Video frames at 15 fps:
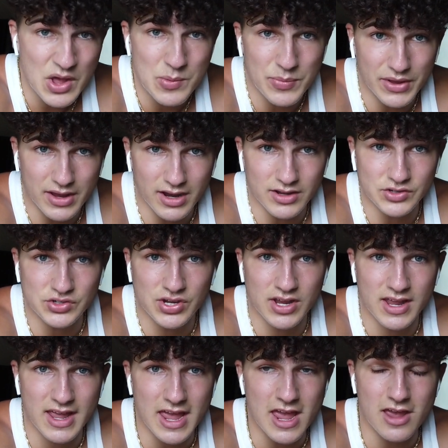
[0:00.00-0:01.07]
Because
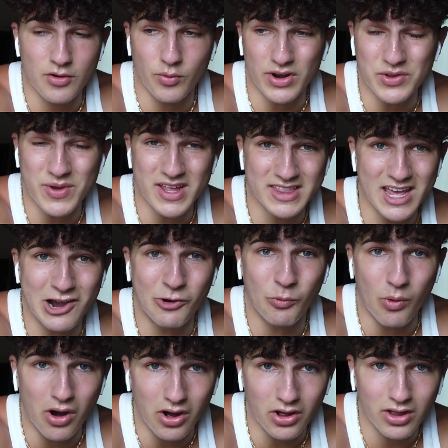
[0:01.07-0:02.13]
when you hit that
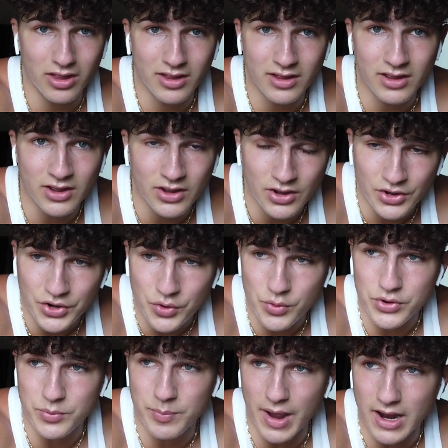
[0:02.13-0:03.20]
wall,
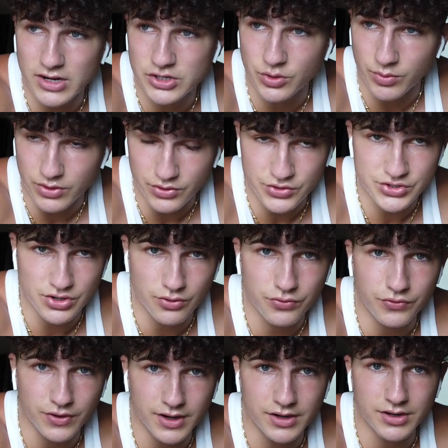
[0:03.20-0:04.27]
when you bench or when you're so
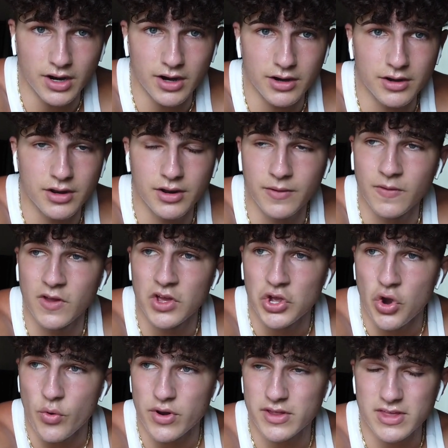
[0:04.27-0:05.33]
freaking tired, when
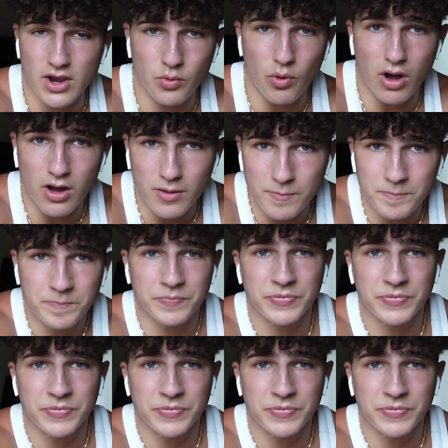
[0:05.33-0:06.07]
you hit that wall,